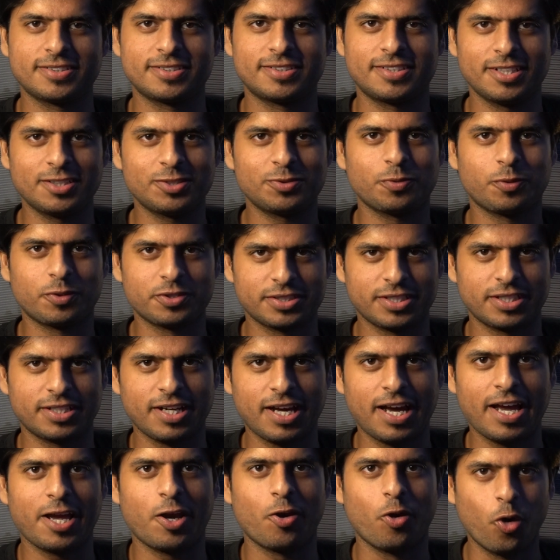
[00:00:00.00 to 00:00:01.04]
This was it.
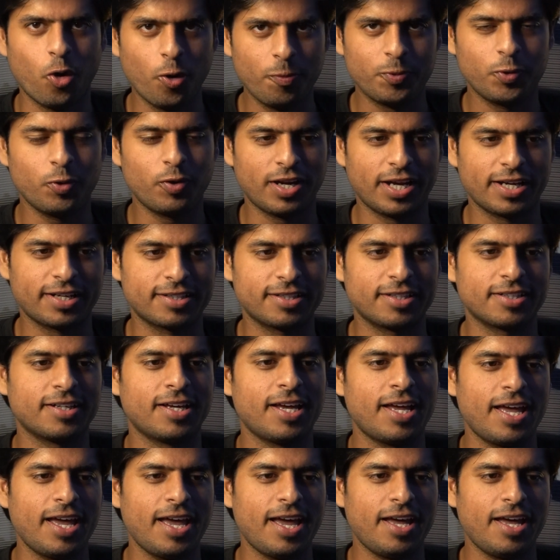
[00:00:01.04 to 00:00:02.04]
I hope you liked it.